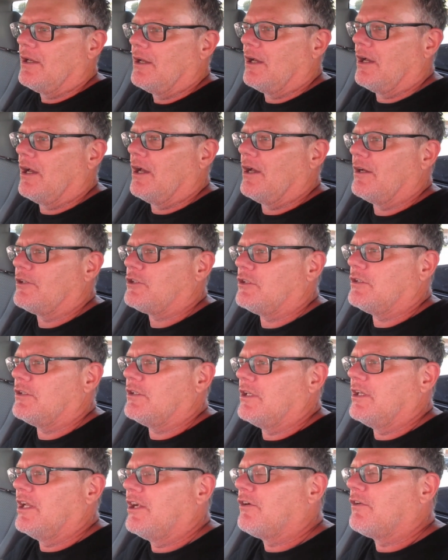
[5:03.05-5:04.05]
uh,
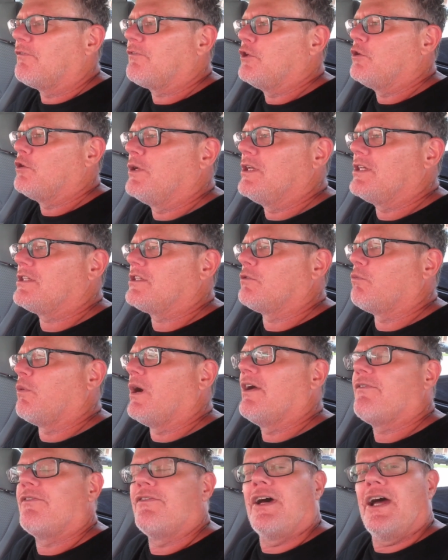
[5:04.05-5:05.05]
here in a weeks, the
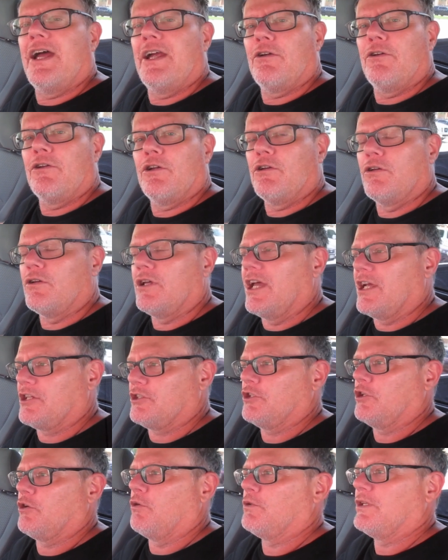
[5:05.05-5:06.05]
wife and I are going to
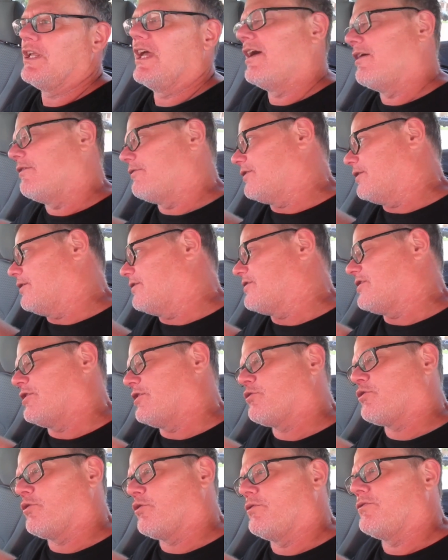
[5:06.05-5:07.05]
actually go down to
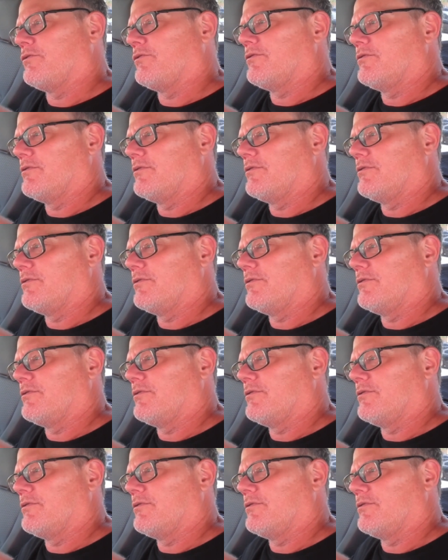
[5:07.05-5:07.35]
central